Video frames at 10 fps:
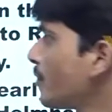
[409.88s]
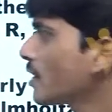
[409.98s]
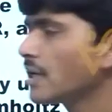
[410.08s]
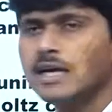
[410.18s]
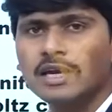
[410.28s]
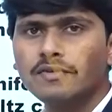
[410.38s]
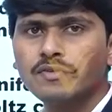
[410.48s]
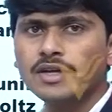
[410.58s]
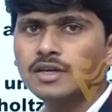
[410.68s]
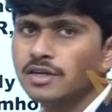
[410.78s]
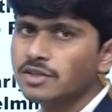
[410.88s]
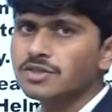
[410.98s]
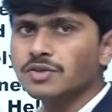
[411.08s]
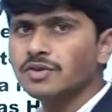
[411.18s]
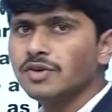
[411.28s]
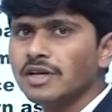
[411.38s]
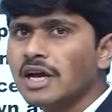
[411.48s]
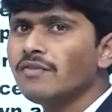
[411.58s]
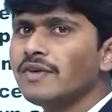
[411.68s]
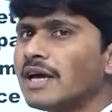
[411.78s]
Clear everyone? So
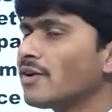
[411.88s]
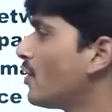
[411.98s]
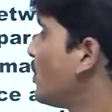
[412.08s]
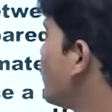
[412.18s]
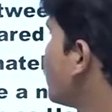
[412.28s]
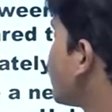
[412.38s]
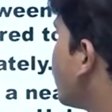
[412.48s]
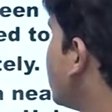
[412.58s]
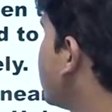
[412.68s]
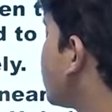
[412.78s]
now we are going to solve this